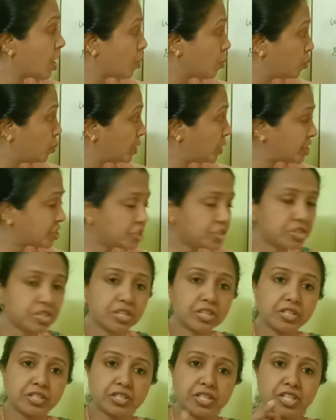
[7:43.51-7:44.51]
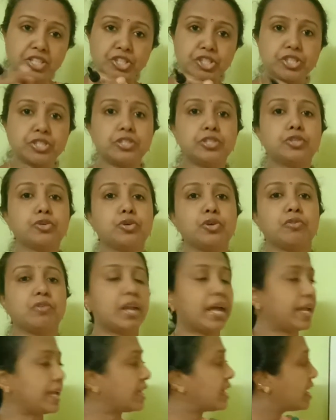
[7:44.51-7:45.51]
Which dish do you
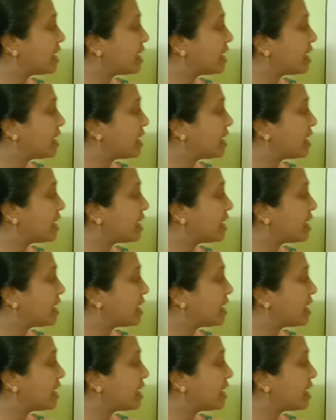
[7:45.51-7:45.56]
like?